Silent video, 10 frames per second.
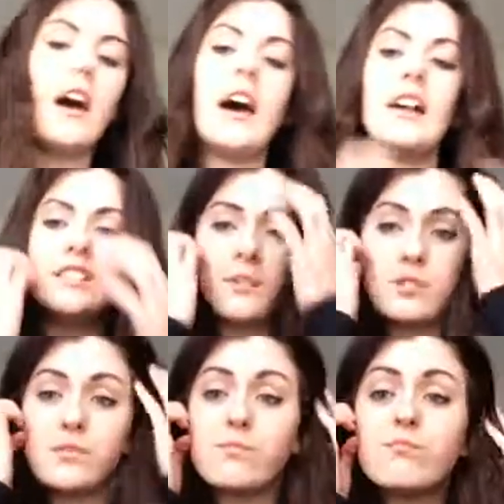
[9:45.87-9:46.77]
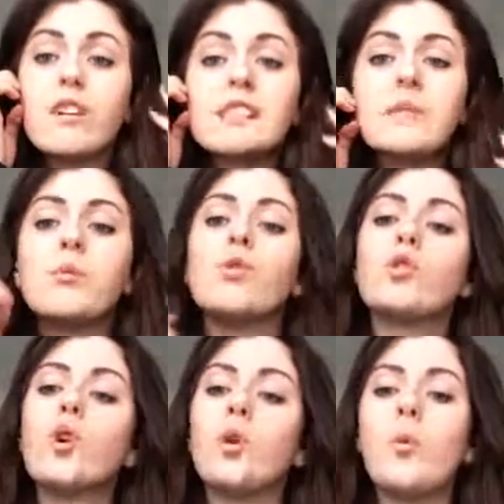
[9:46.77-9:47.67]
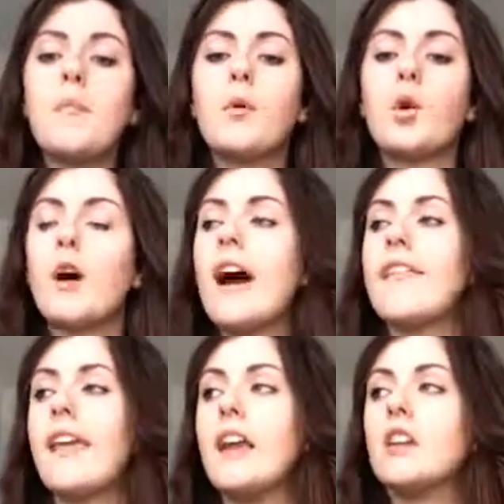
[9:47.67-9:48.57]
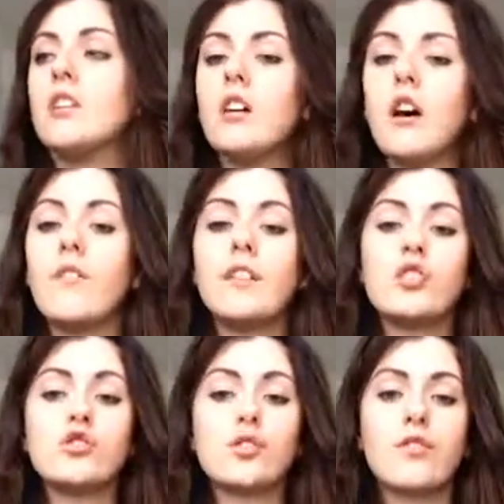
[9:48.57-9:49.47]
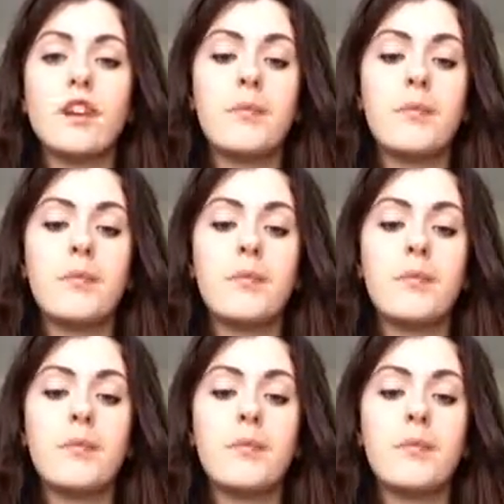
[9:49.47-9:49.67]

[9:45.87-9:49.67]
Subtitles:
and it was pretty simple. I've got one more and then finished geography.